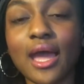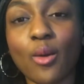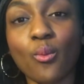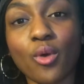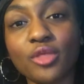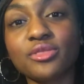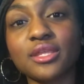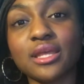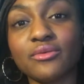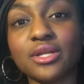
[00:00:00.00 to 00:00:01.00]
And one
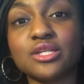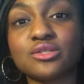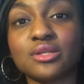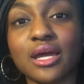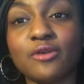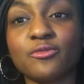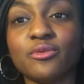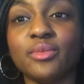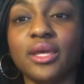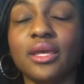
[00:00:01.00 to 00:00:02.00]
thing that really stood out
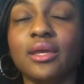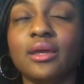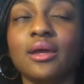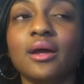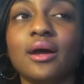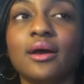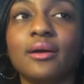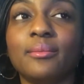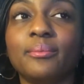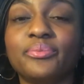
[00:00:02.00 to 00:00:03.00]
for me
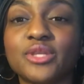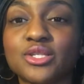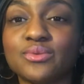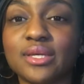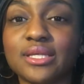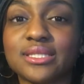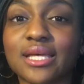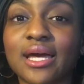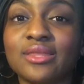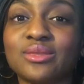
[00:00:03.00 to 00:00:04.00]
this week is
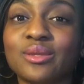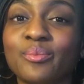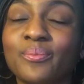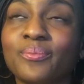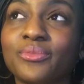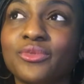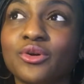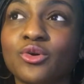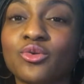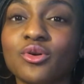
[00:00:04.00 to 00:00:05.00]
that
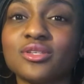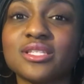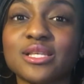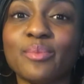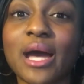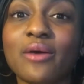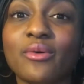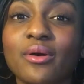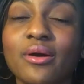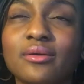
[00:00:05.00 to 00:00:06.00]
the cross is a
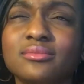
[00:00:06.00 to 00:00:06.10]
power.